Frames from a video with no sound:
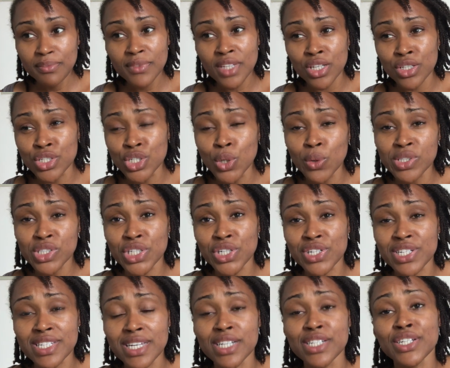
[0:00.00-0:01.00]
You go into your
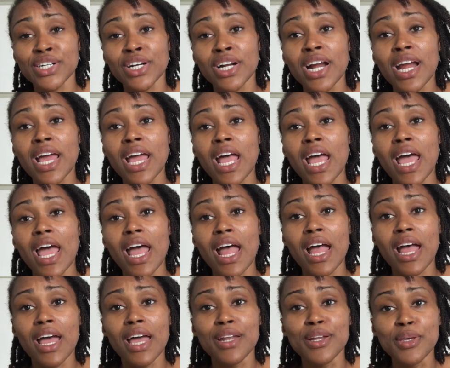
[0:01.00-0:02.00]
center
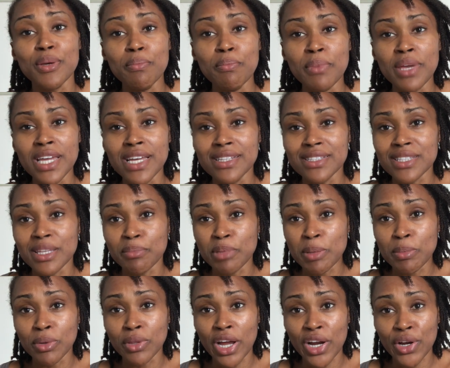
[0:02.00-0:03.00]
and you meet the
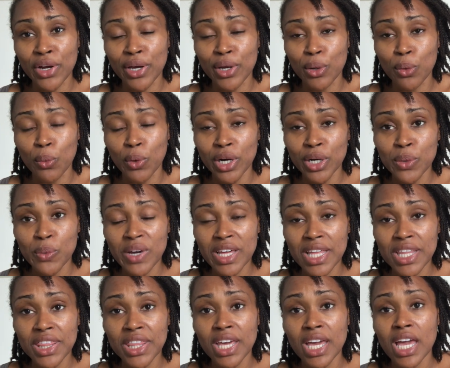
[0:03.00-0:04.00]
people that you're going to work with.
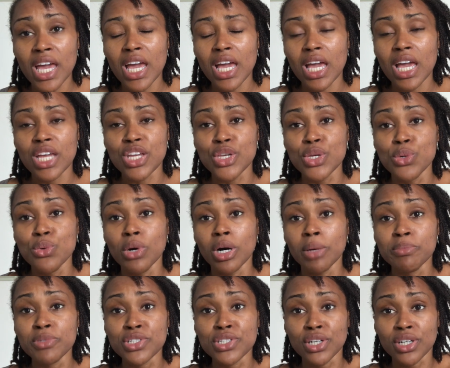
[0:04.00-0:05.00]
You
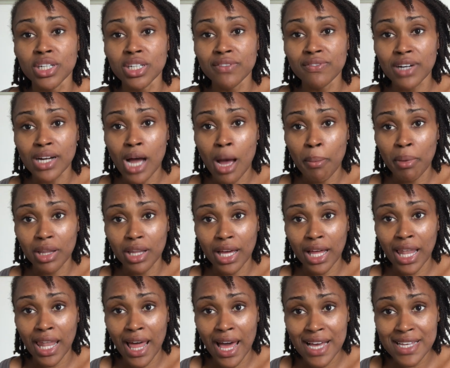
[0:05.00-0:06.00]
observe a couple of
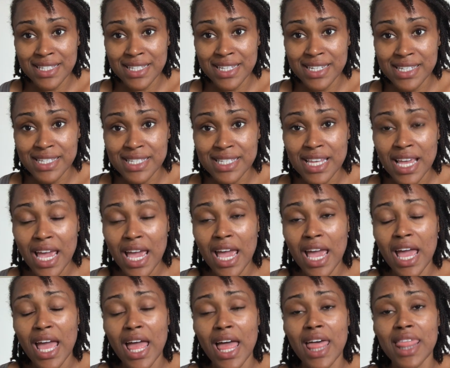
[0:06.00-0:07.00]
classes,
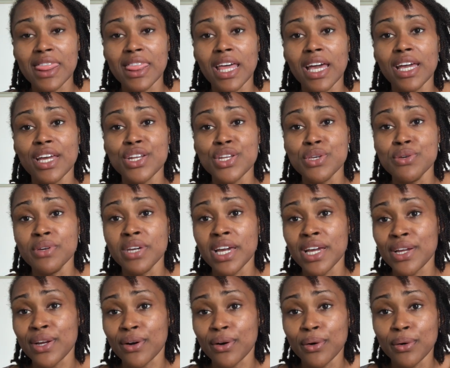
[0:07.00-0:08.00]
and then you get
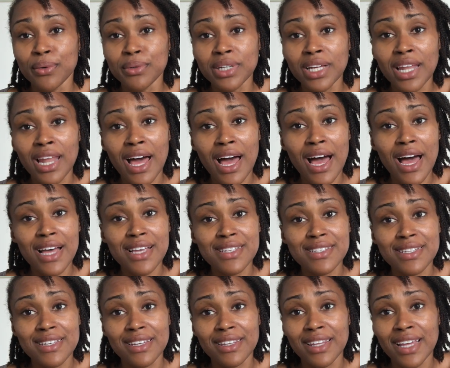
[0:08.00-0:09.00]
your own class,
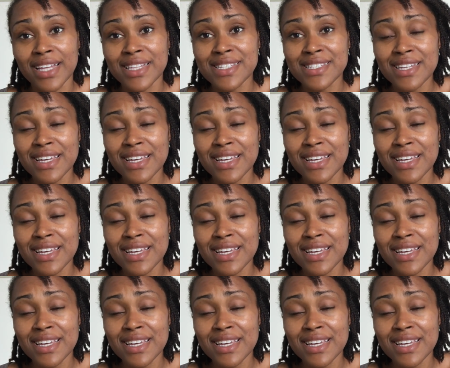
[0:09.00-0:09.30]
and that's